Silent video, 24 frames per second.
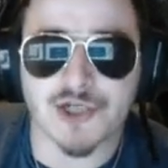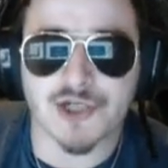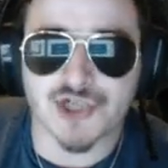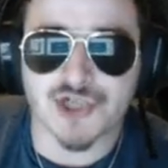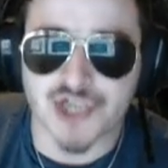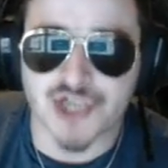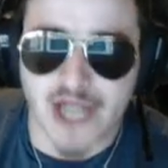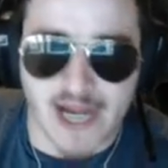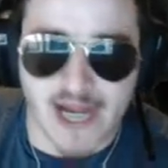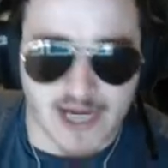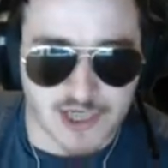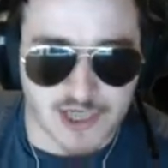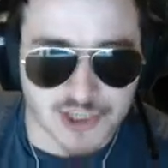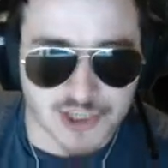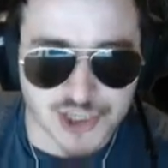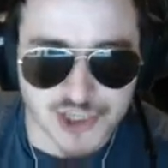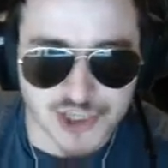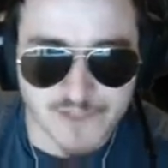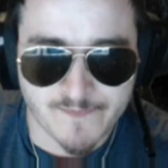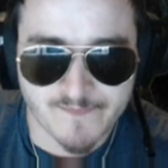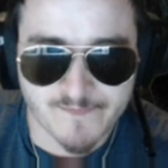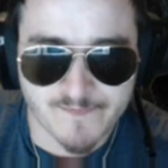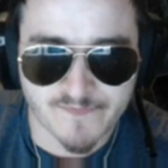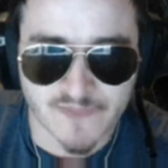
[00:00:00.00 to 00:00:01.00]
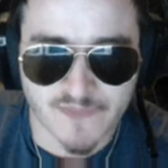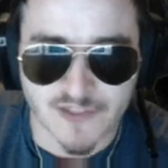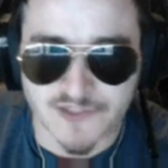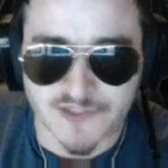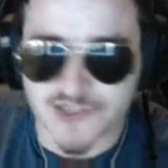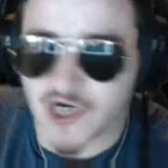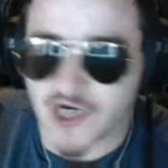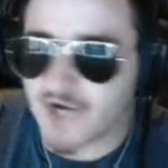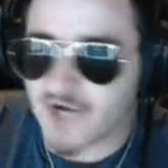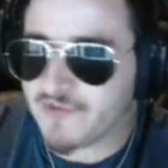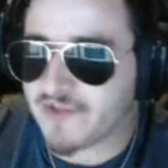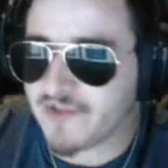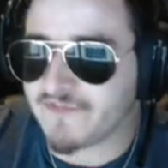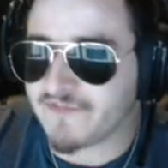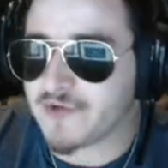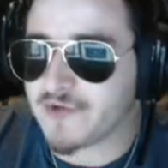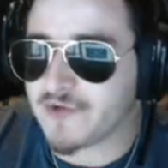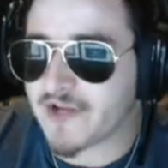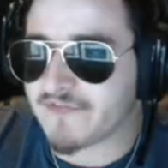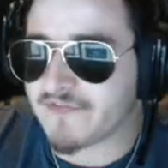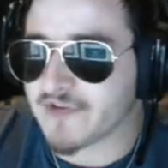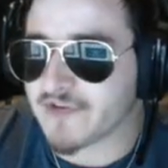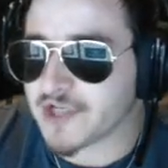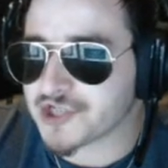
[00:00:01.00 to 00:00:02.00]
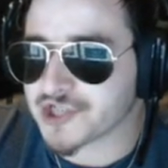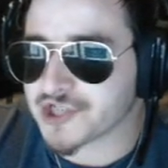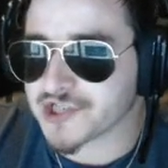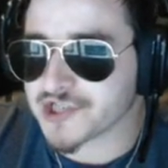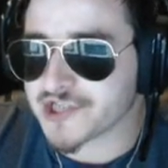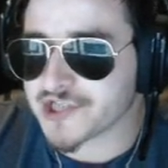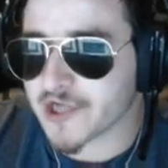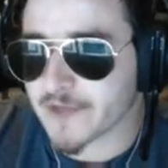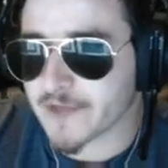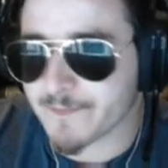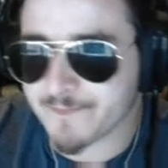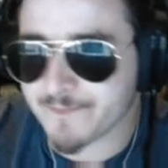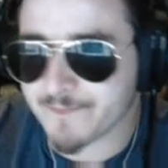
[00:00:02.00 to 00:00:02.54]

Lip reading: change. Let's start off with a few definitions here.